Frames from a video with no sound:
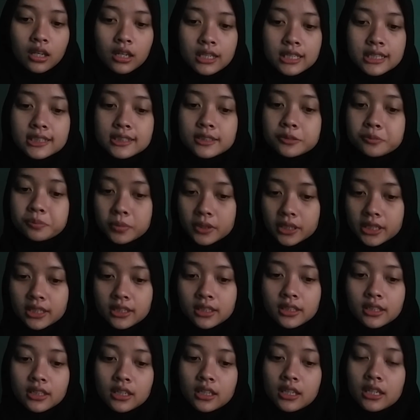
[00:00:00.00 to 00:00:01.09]

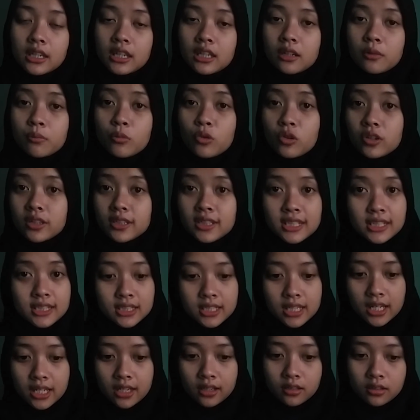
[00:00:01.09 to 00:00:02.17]
Explained in more
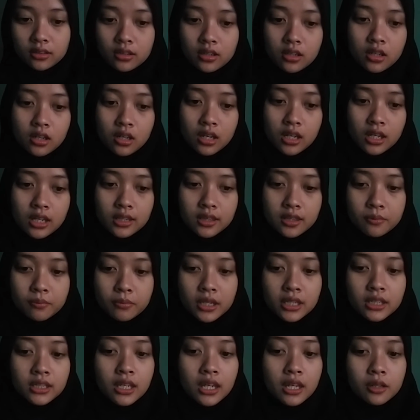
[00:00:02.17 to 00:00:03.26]
detail. The
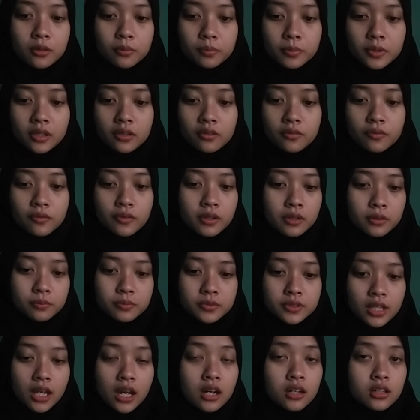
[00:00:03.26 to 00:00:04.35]
main helping
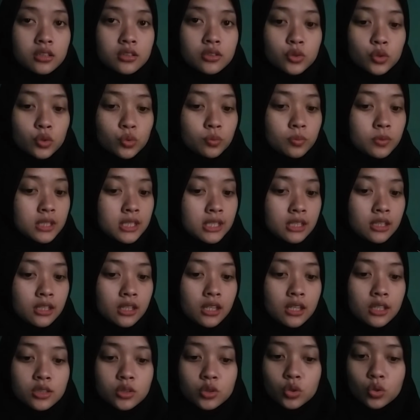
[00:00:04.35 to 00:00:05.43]
verbs are to be,
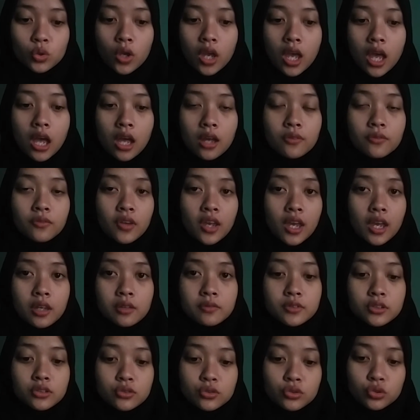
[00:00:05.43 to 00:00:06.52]
to have,
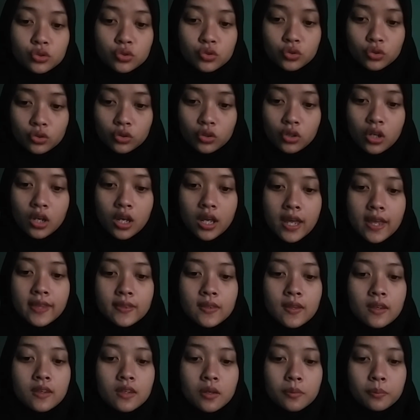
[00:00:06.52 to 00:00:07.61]
and to do.
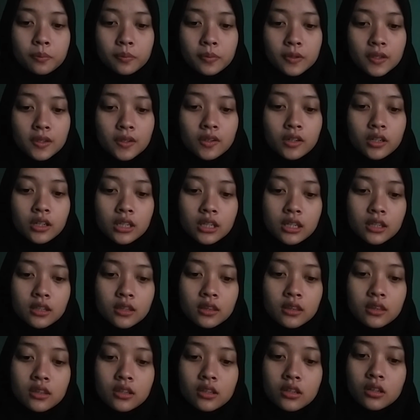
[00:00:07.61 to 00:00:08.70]
They appear
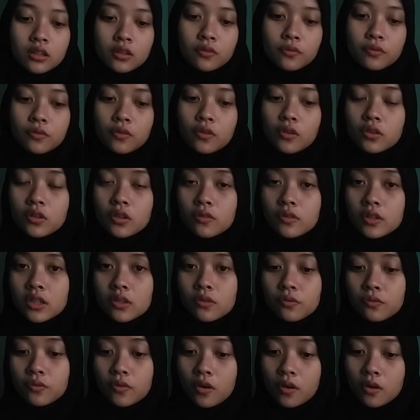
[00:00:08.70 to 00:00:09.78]
in the
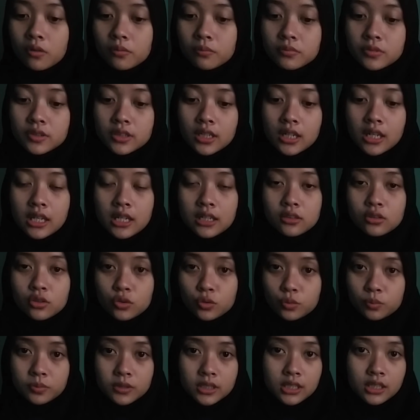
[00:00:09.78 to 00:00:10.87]
following forms:
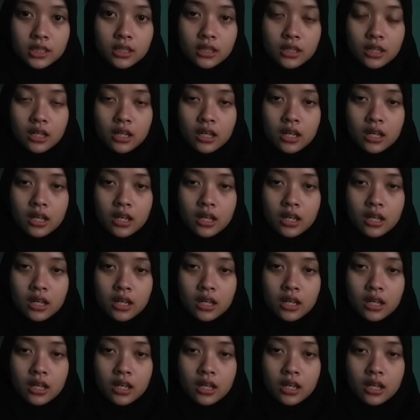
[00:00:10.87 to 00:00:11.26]
to be,